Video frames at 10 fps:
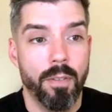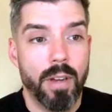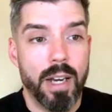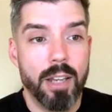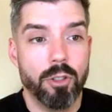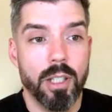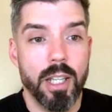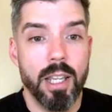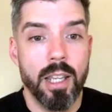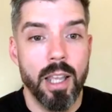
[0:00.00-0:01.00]

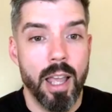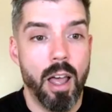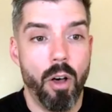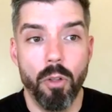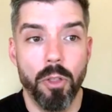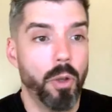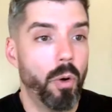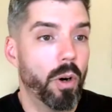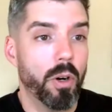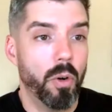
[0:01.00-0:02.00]
financially, health,
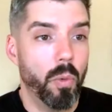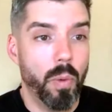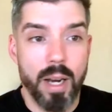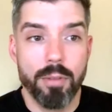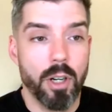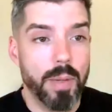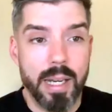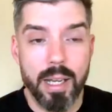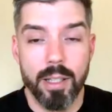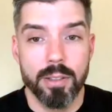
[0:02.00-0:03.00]
or whatever
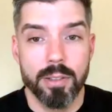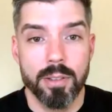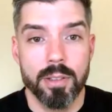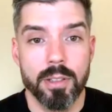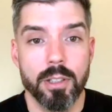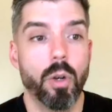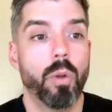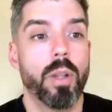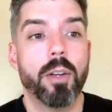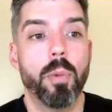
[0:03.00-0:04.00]
arena, you
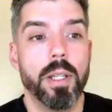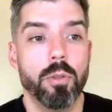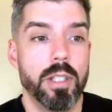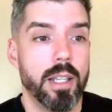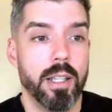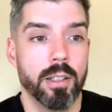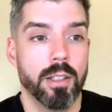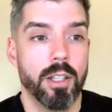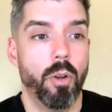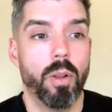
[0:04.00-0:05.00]
don't like what you see,
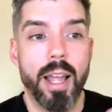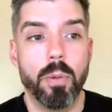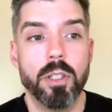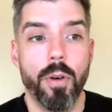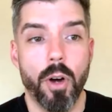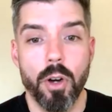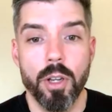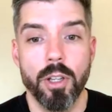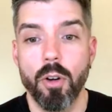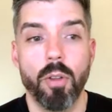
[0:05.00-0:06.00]
you don't like what you've
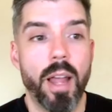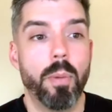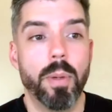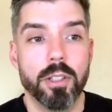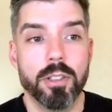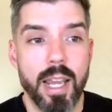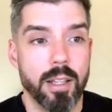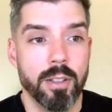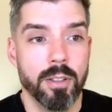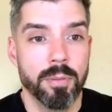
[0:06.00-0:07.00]
heard, you don't like what they're
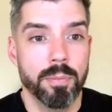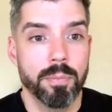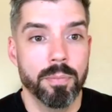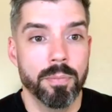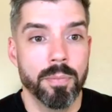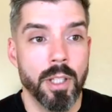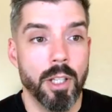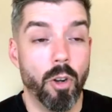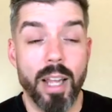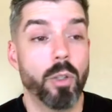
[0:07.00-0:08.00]
saying,
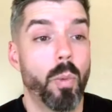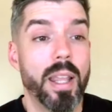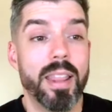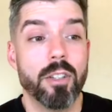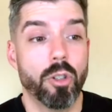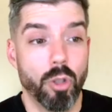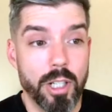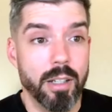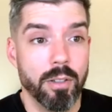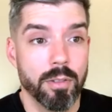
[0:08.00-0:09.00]
you don't like the way things are
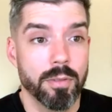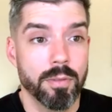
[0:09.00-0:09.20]
looking,